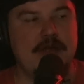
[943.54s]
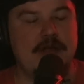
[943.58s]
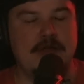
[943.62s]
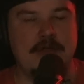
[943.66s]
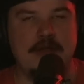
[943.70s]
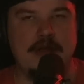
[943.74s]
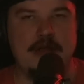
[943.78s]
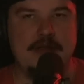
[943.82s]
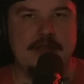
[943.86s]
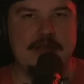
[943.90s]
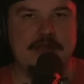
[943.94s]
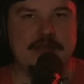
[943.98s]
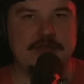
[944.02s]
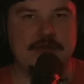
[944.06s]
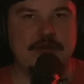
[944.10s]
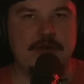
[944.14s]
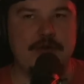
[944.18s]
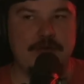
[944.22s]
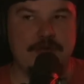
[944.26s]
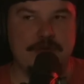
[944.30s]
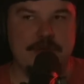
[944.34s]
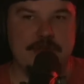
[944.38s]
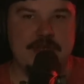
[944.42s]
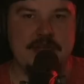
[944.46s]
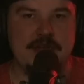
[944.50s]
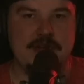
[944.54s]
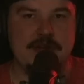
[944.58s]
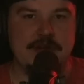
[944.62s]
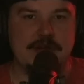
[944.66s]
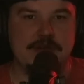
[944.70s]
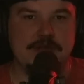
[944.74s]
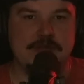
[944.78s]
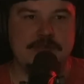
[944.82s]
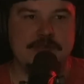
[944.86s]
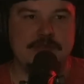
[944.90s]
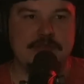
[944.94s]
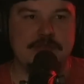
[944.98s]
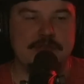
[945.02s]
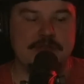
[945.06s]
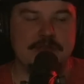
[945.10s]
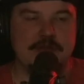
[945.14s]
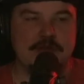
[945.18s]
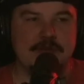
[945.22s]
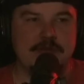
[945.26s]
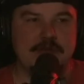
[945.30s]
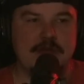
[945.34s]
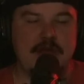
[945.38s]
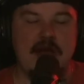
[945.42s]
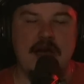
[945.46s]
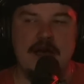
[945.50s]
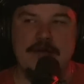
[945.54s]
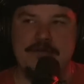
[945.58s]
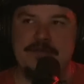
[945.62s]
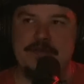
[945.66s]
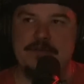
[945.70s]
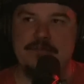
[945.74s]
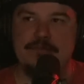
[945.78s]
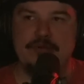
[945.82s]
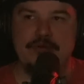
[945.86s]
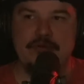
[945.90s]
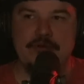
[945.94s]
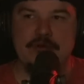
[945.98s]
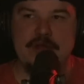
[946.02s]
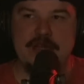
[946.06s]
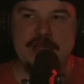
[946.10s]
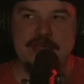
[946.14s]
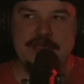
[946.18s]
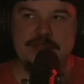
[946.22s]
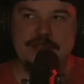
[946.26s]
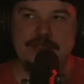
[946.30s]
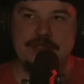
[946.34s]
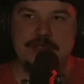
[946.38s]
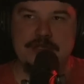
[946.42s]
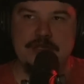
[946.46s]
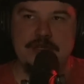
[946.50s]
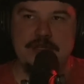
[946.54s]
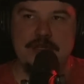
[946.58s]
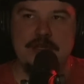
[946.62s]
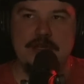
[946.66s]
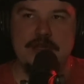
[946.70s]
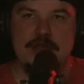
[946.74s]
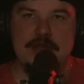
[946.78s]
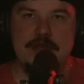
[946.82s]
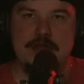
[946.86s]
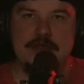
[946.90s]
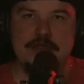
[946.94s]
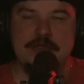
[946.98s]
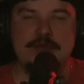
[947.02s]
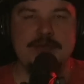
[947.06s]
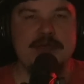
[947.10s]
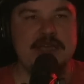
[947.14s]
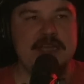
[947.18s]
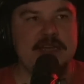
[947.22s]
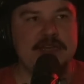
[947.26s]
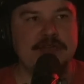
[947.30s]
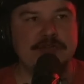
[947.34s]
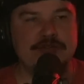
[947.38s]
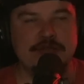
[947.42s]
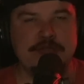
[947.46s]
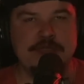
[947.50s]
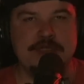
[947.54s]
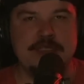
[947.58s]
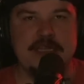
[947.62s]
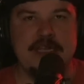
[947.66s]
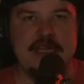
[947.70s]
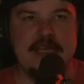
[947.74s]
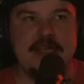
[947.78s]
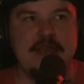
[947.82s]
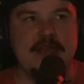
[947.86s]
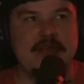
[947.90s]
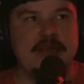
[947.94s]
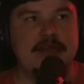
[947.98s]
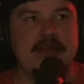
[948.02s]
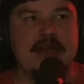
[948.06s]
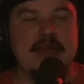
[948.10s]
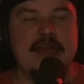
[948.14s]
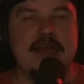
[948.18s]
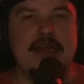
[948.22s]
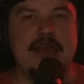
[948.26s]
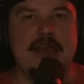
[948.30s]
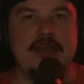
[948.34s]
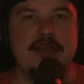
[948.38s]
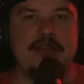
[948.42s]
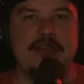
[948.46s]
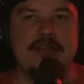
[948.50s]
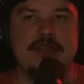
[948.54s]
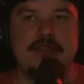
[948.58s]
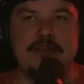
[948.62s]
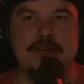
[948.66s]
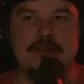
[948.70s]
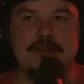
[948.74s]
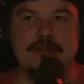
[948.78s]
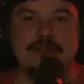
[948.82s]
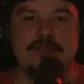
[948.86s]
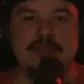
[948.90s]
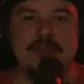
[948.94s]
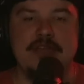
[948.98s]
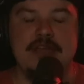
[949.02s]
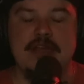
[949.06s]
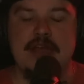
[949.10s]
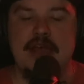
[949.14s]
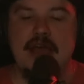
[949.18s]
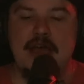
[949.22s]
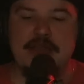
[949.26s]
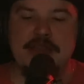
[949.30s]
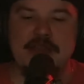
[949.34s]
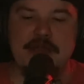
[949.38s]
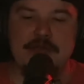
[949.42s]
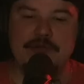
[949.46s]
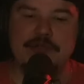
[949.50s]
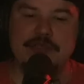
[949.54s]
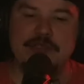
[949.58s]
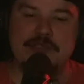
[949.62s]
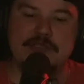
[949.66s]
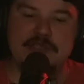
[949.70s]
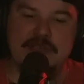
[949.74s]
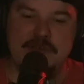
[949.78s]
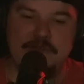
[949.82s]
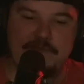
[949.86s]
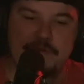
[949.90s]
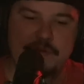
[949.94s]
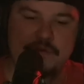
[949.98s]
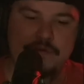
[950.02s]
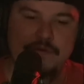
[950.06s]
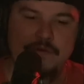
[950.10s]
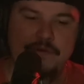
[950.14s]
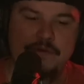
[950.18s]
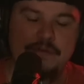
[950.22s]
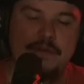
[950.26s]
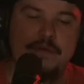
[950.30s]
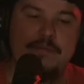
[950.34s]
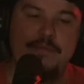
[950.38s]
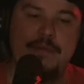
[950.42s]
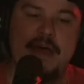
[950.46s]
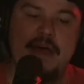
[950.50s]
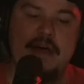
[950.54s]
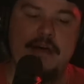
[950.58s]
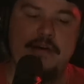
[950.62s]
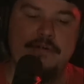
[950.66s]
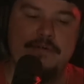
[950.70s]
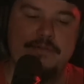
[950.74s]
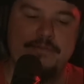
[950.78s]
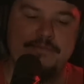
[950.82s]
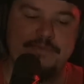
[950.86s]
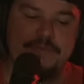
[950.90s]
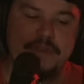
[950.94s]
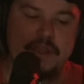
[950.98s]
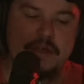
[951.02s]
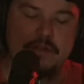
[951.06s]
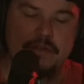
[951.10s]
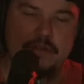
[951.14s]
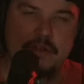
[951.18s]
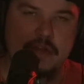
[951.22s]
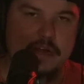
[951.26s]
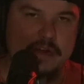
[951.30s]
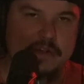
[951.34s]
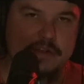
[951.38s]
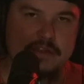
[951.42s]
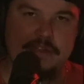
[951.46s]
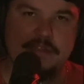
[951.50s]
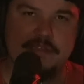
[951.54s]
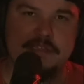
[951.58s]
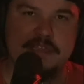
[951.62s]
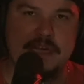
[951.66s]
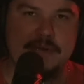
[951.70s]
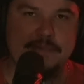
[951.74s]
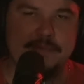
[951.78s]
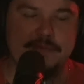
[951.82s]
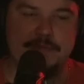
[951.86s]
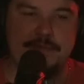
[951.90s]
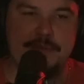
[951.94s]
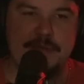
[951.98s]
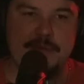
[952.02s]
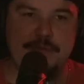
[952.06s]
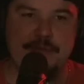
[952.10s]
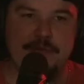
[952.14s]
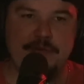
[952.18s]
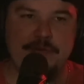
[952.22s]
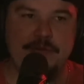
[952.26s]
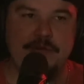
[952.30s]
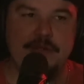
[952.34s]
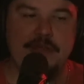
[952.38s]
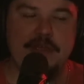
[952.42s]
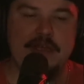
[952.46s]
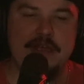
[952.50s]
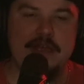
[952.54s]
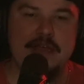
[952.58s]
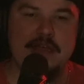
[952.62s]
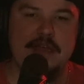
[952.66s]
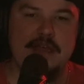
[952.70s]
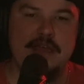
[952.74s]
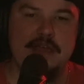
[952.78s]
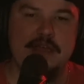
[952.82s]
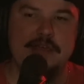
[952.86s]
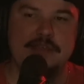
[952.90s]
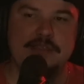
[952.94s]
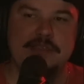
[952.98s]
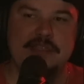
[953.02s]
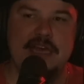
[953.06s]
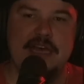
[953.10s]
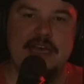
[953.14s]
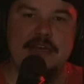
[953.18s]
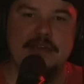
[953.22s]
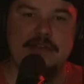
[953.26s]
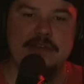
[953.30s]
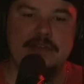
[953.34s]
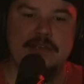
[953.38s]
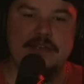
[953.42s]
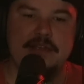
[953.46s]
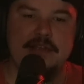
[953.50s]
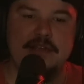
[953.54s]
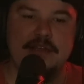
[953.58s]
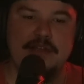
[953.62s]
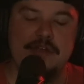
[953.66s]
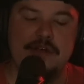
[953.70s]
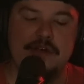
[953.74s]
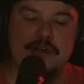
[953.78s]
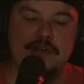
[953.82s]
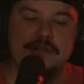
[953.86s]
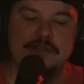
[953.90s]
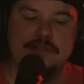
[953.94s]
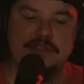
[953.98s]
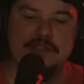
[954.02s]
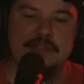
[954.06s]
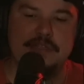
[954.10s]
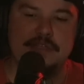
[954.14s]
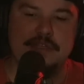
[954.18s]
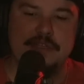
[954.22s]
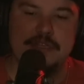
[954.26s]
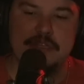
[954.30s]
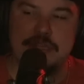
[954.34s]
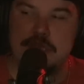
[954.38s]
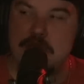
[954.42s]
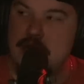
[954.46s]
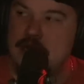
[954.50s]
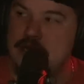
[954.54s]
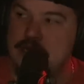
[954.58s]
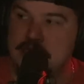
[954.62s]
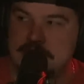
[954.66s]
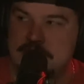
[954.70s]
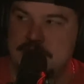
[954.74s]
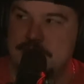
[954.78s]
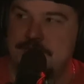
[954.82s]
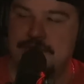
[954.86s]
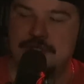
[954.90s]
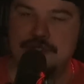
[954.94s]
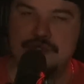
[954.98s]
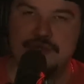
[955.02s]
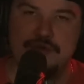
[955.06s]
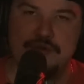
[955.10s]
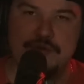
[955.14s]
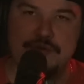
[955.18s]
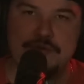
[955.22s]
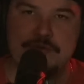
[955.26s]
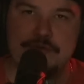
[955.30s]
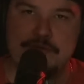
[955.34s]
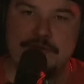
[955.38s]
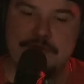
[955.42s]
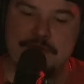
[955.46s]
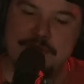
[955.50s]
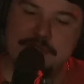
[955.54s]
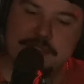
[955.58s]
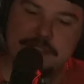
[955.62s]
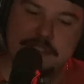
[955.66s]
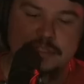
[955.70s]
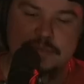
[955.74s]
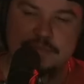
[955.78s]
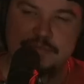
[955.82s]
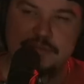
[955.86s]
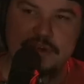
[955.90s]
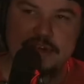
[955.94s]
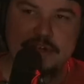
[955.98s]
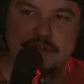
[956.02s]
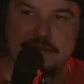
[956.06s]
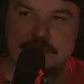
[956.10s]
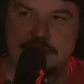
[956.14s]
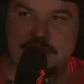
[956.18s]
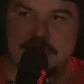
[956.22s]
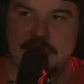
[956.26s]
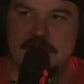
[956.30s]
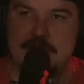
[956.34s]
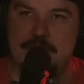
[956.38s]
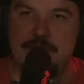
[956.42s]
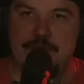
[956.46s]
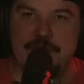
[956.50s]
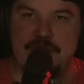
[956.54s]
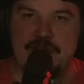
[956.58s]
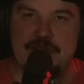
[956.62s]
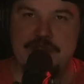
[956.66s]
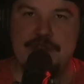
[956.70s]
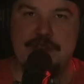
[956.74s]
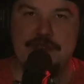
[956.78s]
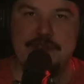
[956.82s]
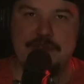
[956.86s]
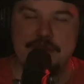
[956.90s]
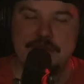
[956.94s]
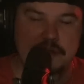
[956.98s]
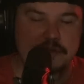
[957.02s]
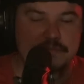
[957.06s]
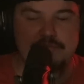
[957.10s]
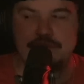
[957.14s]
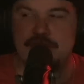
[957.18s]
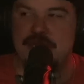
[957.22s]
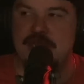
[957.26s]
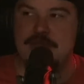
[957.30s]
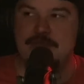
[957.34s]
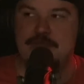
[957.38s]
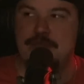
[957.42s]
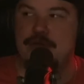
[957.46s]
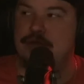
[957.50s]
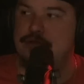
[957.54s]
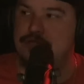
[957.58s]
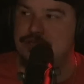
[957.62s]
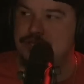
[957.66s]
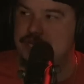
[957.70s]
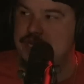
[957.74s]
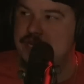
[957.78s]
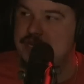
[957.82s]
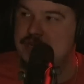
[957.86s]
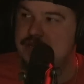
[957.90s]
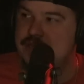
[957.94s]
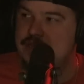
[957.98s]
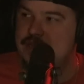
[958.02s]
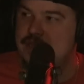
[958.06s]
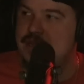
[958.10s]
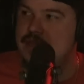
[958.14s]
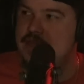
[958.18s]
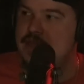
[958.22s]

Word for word: a lot of these cult leaders often preach to be interesting. And I think what's difficult about a lot of these types of people is that there's nuggets of truth sprinkled in with complete bullshit.